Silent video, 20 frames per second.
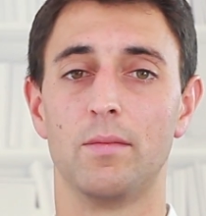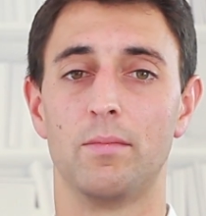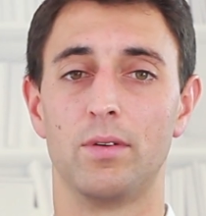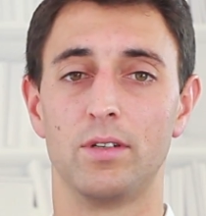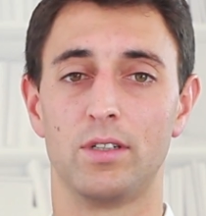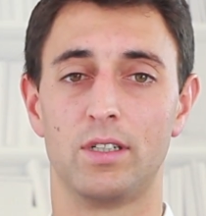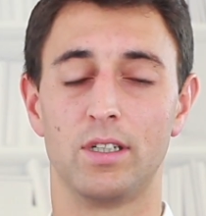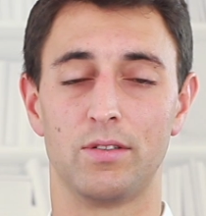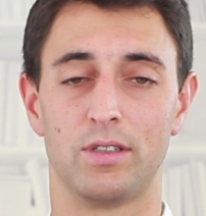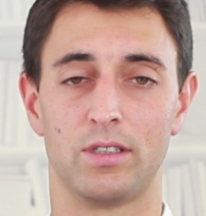
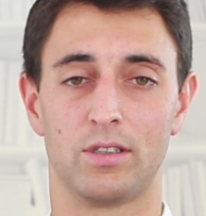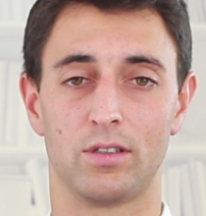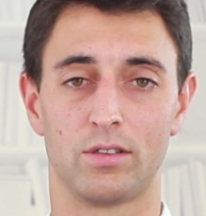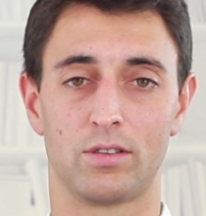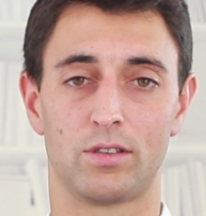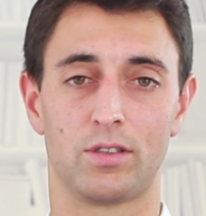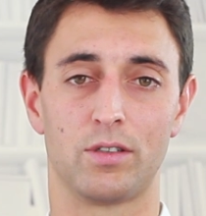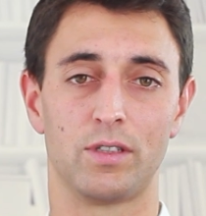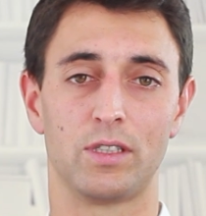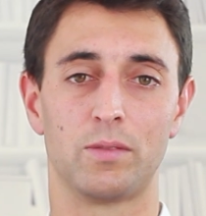but there is
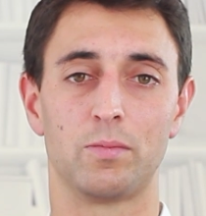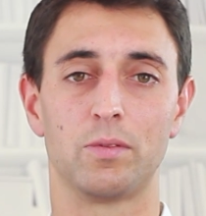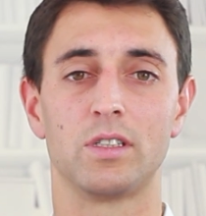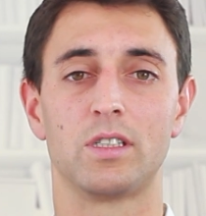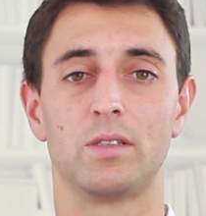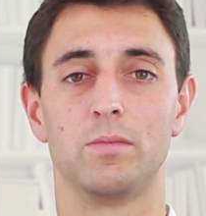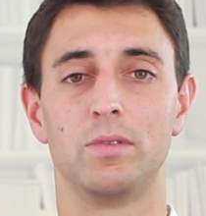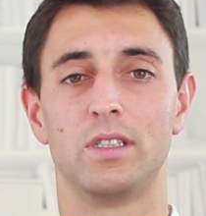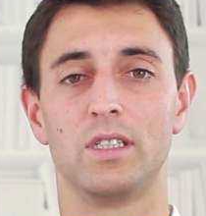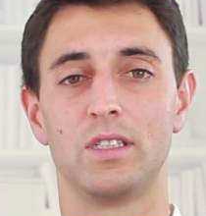also
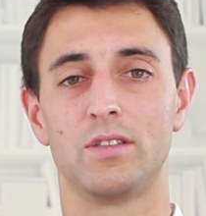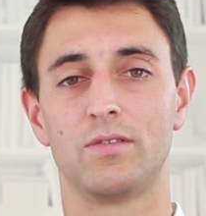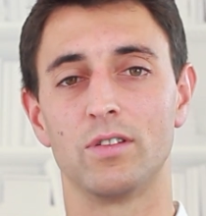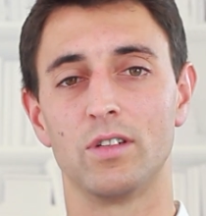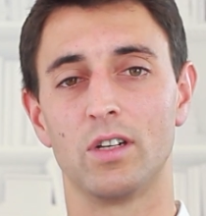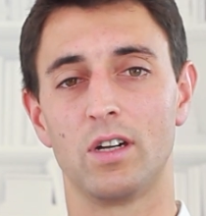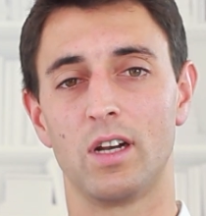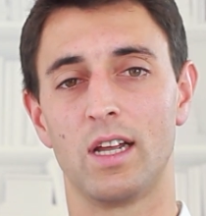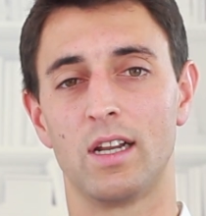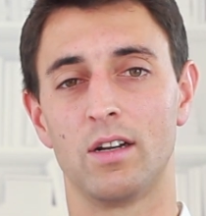responsibilities
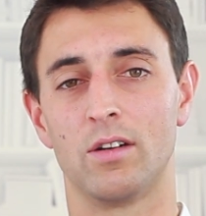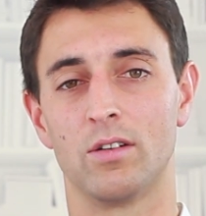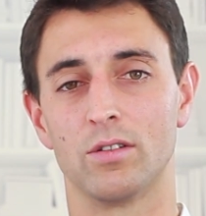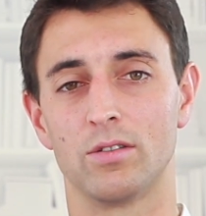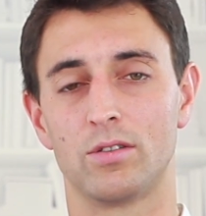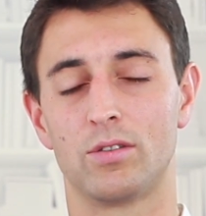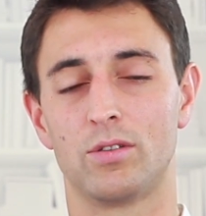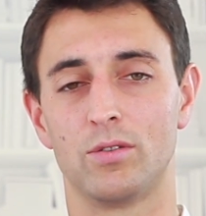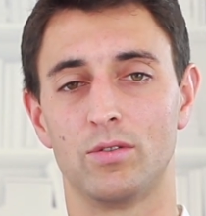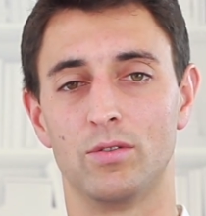for the
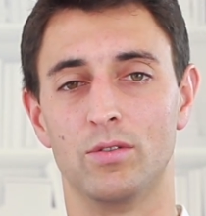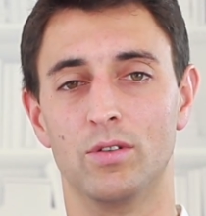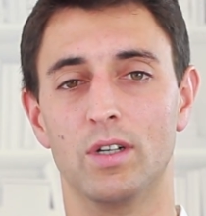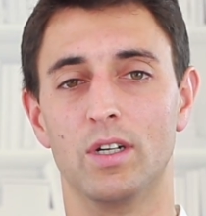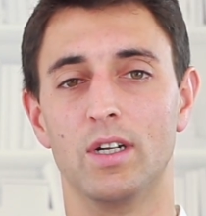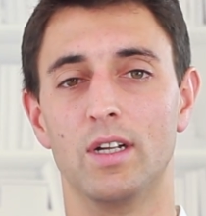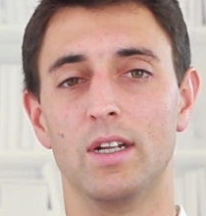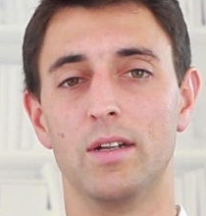landlord too.